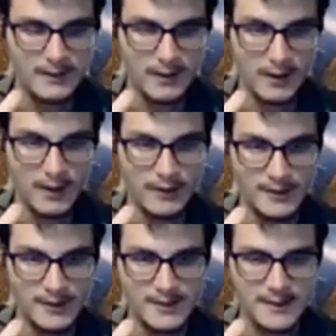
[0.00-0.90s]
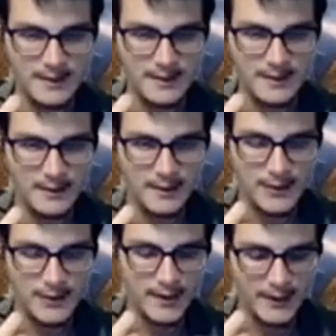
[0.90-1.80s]
love existed. There's
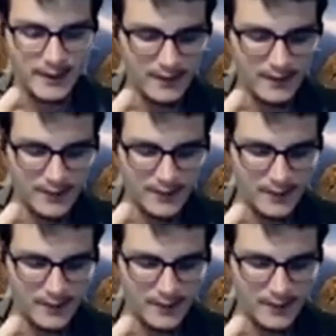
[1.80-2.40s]
nothing else.